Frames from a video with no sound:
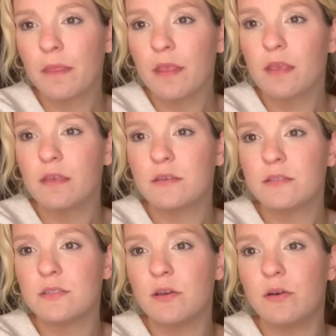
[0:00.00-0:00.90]

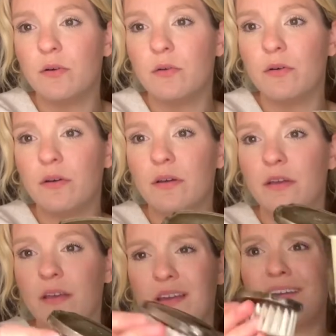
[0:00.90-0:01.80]
So
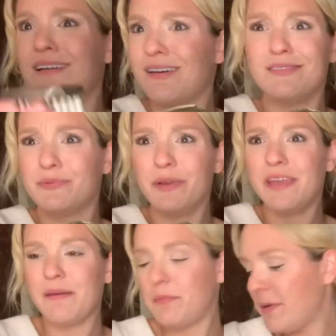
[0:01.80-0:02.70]
I was really happy about
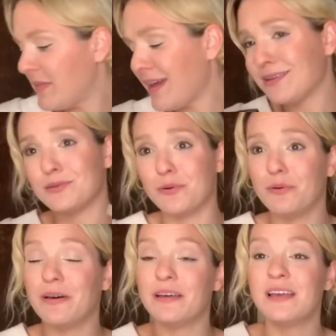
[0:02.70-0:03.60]
that. So
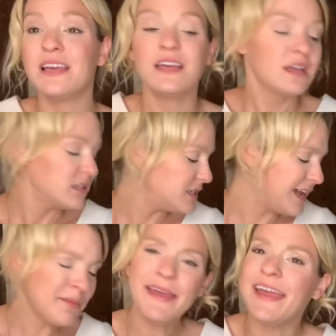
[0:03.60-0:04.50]
did I buy
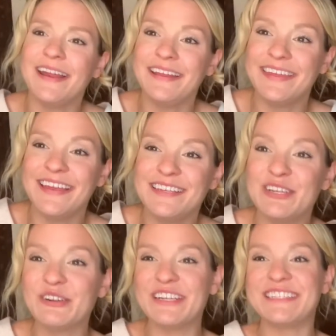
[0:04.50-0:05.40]
anything to
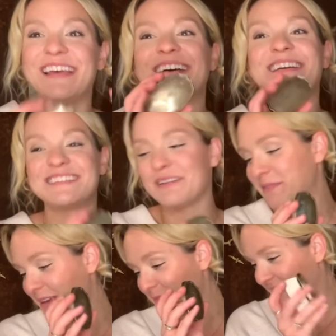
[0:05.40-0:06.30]
resell? Because I'm keeping
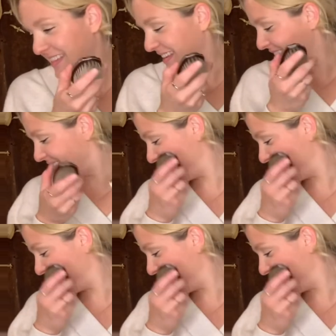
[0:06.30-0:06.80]
these too.